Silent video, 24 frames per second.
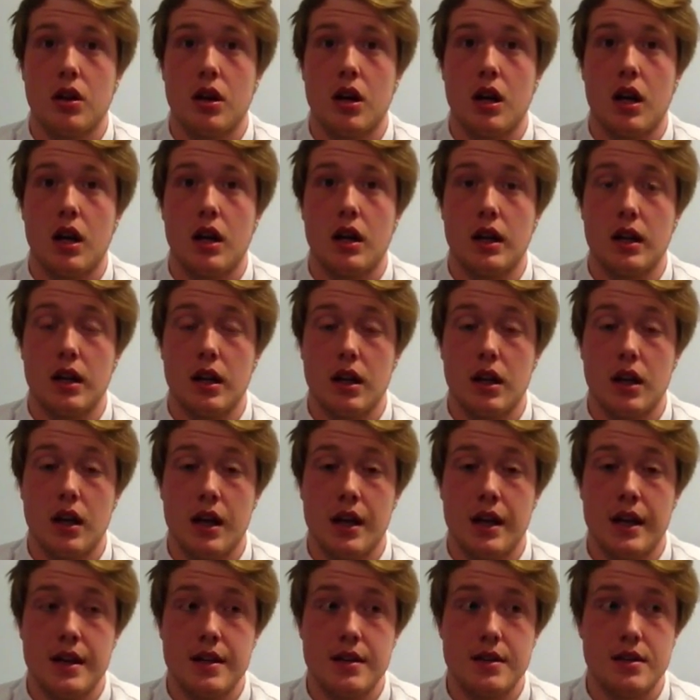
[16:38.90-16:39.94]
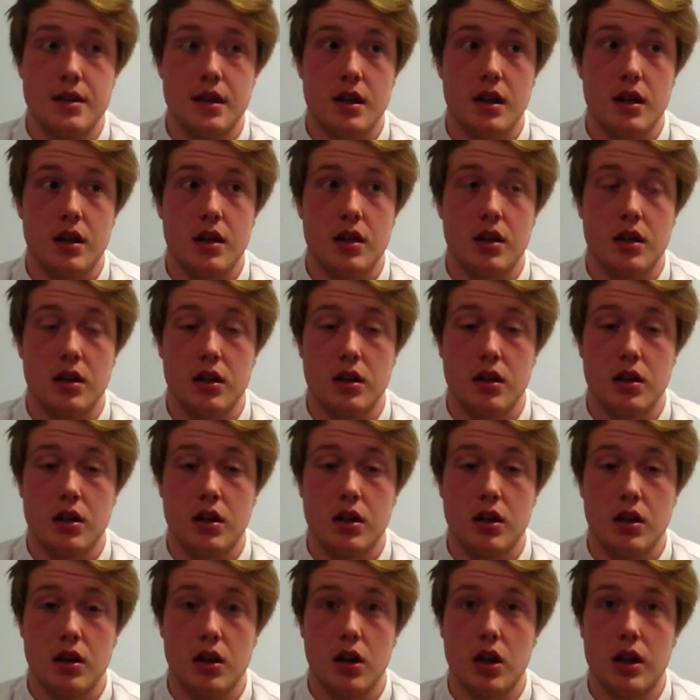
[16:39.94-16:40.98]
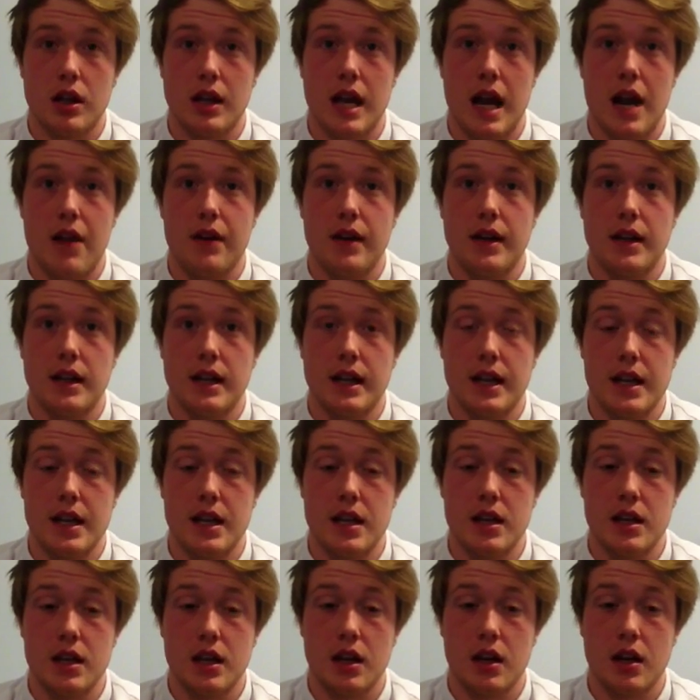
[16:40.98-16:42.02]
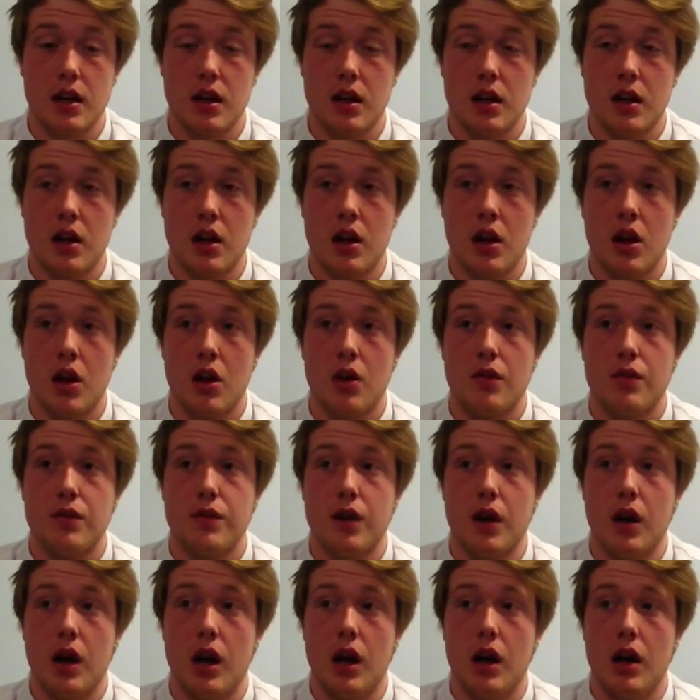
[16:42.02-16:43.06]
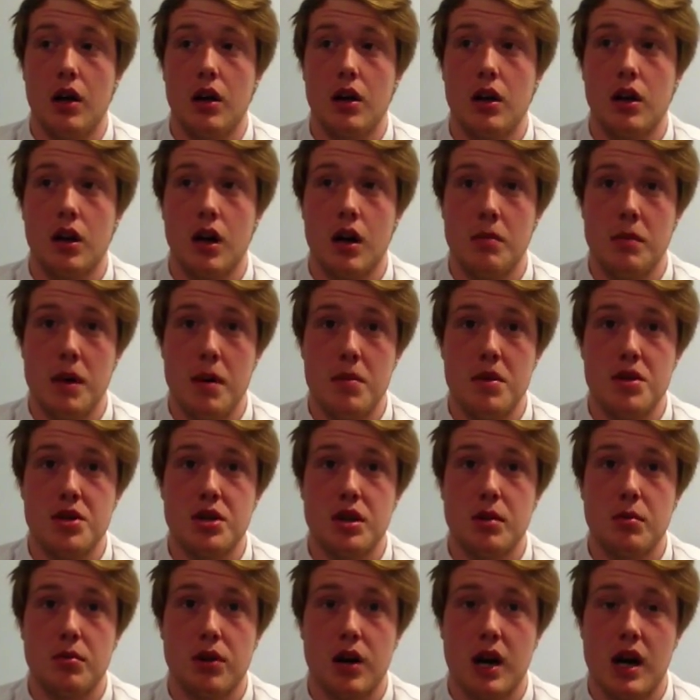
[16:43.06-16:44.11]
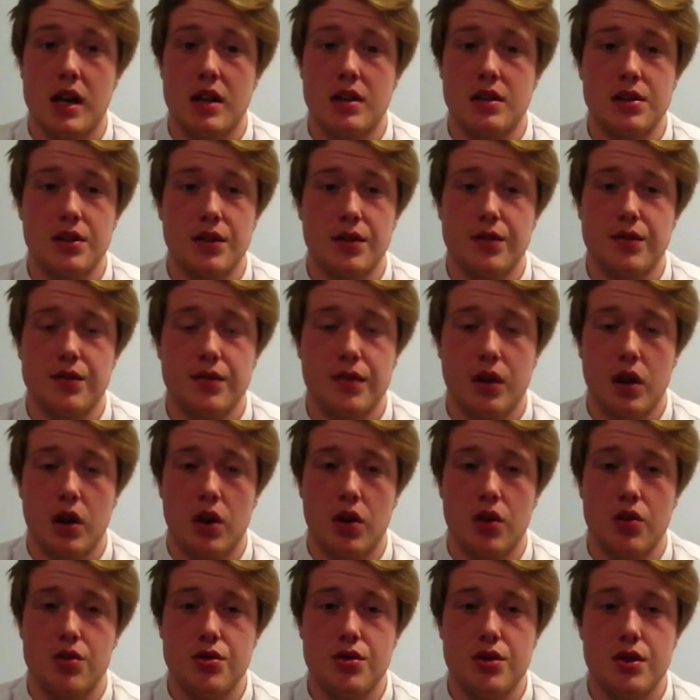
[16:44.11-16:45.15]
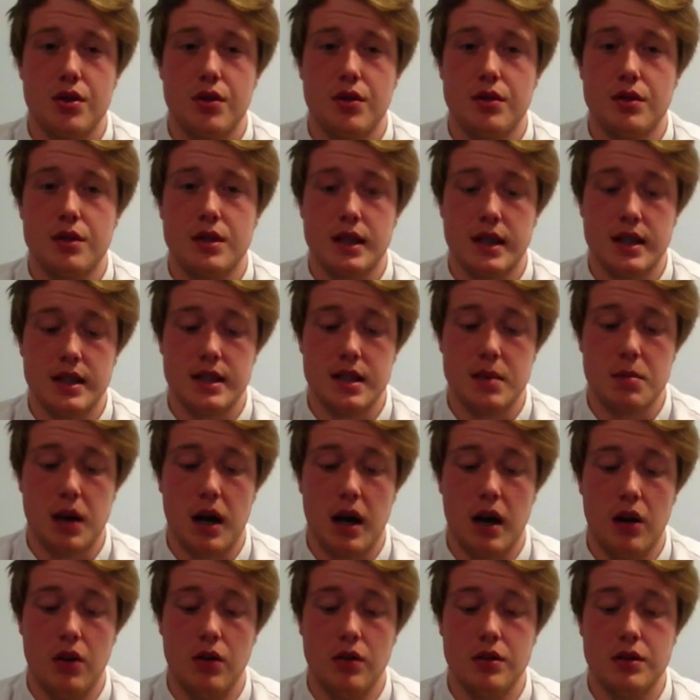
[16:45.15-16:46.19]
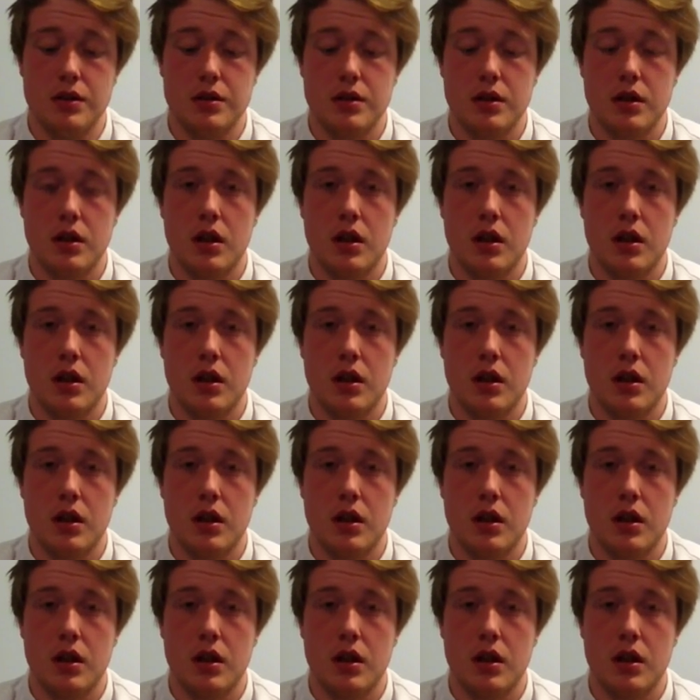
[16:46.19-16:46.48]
an inter-local area league for a membership price of £160.